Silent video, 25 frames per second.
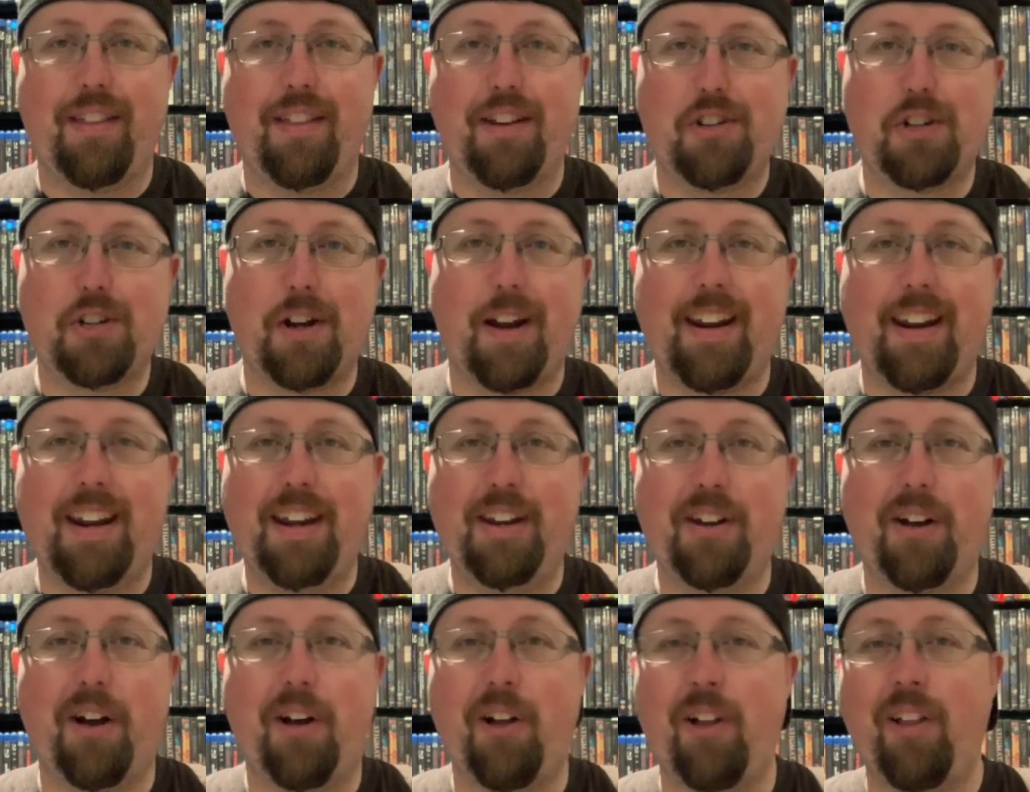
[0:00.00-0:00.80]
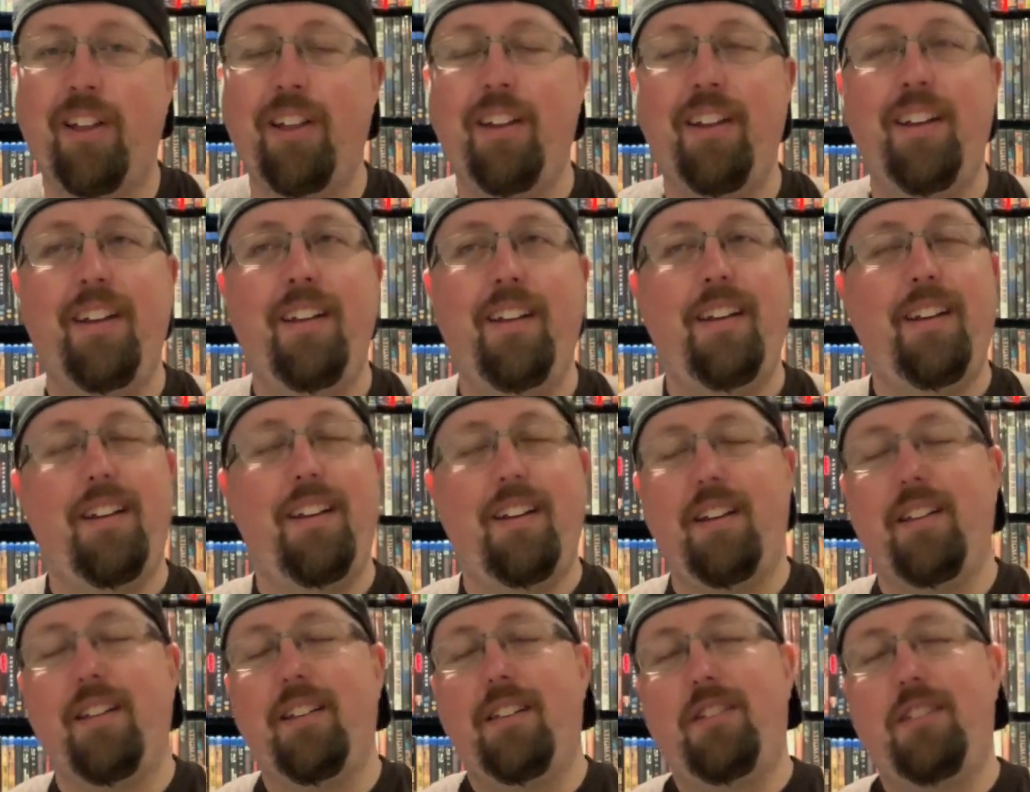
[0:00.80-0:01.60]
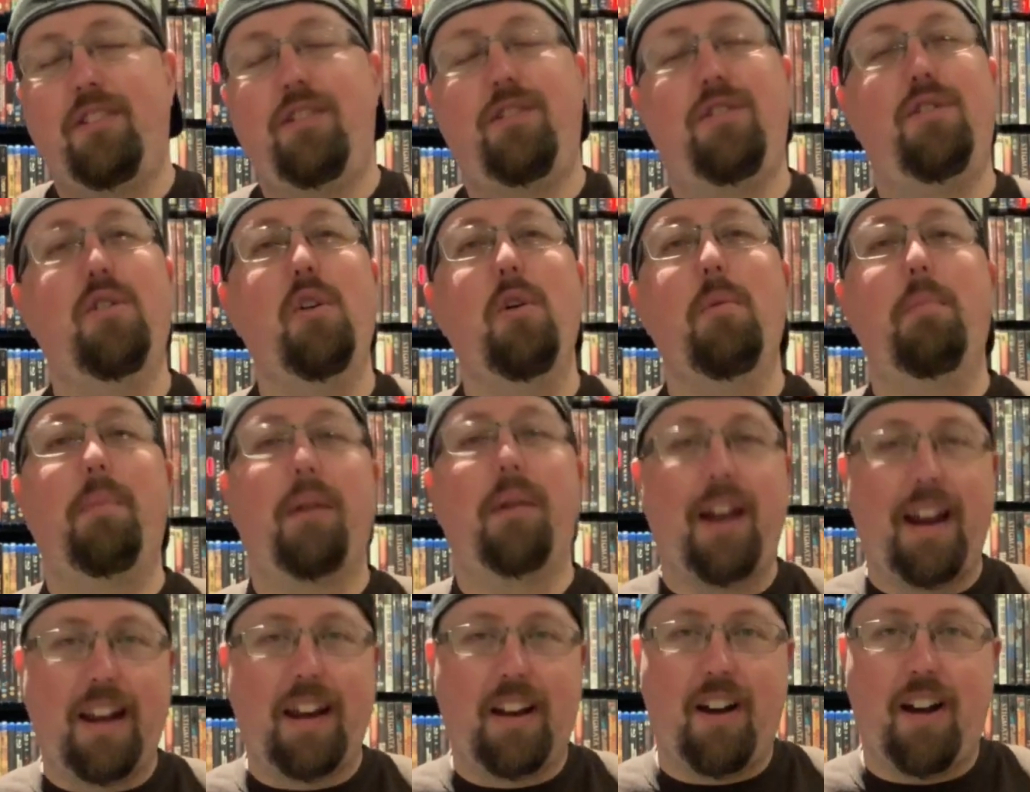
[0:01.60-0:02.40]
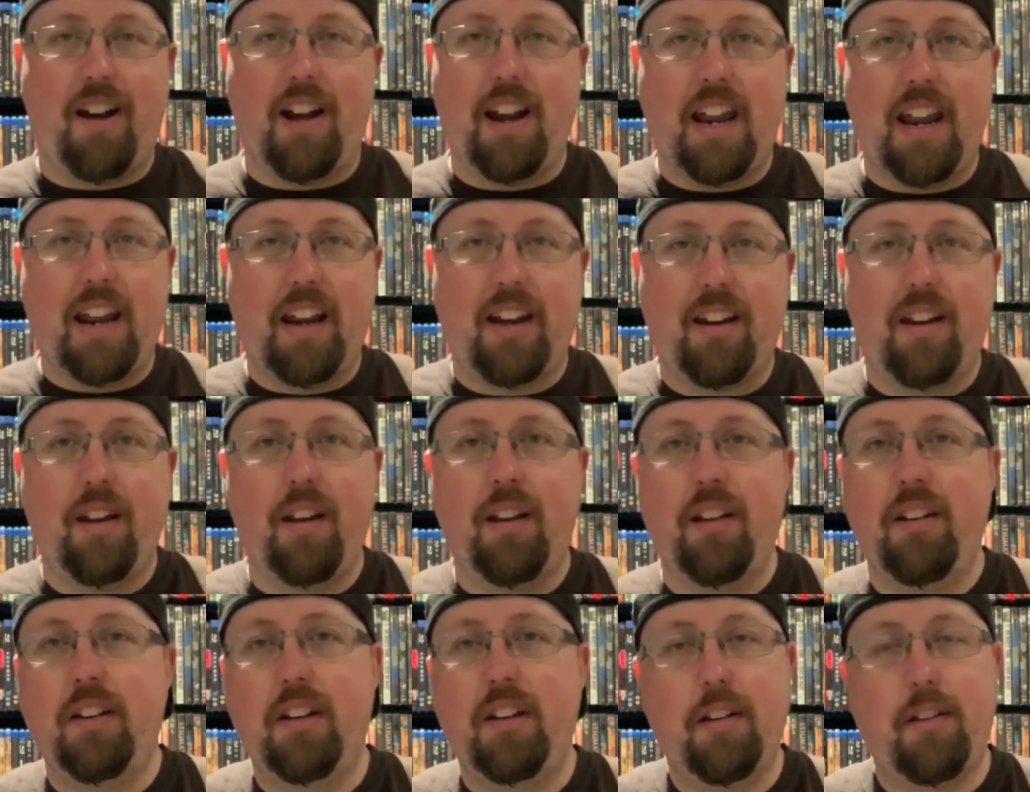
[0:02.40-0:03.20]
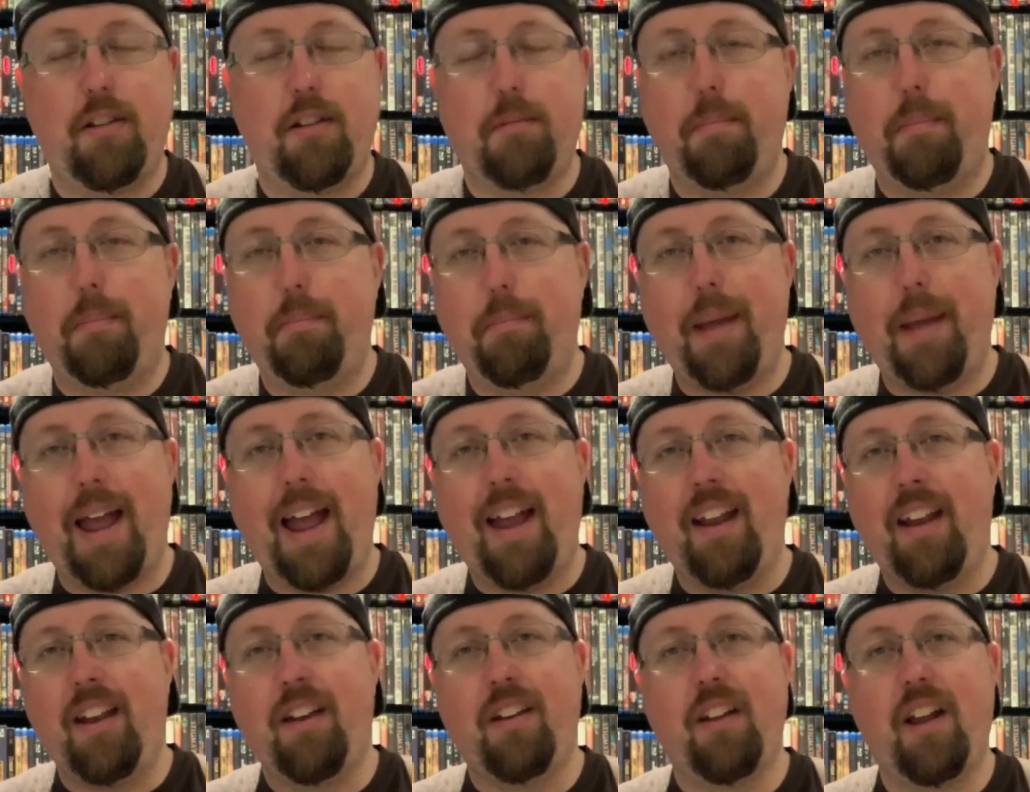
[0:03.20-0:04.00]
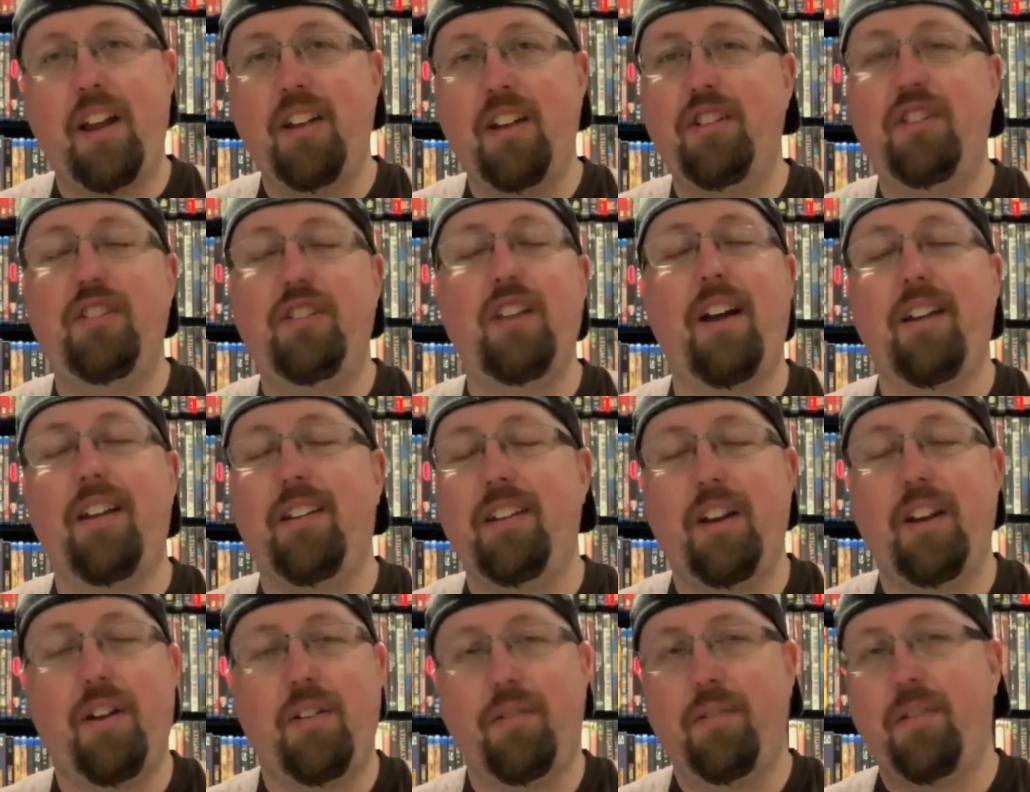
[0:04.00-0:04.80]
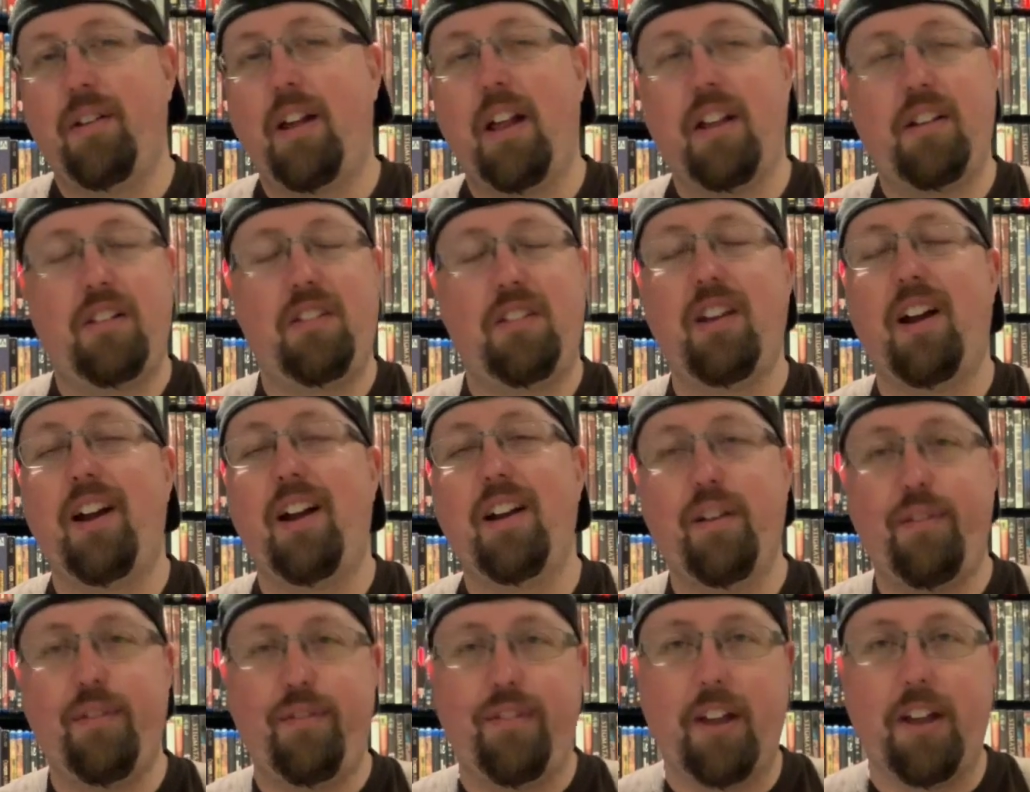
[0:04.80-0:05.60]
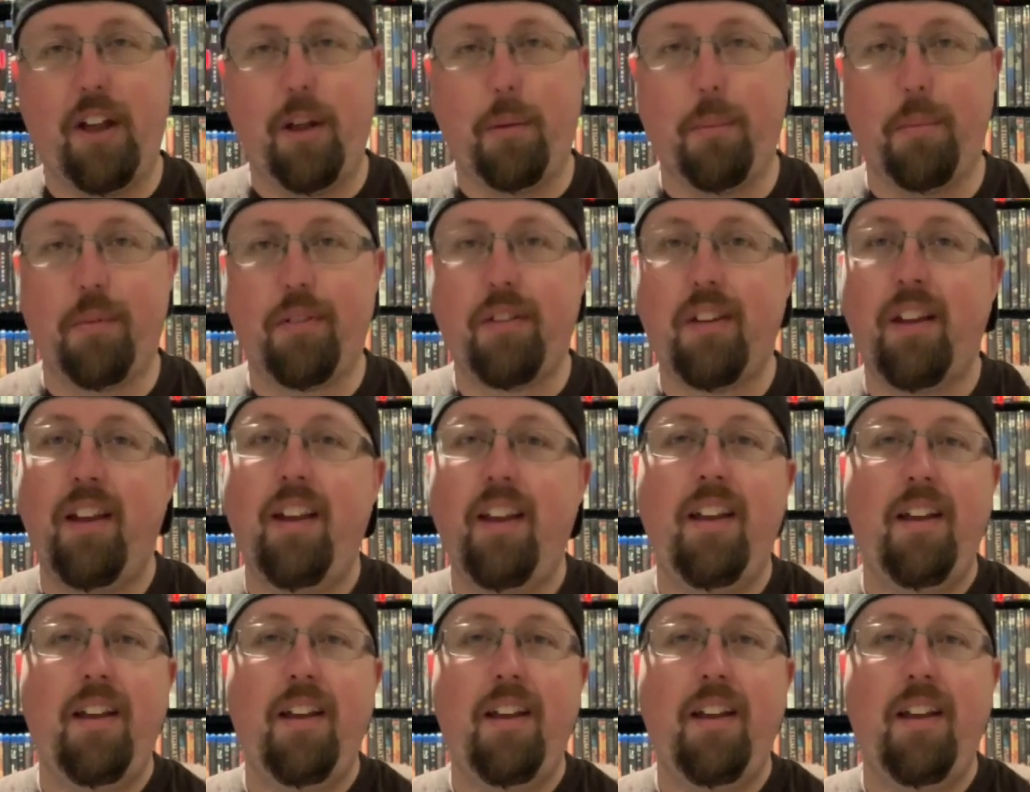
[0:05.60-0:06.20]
the Chucky doll. Super iconic, spanned a ton of films.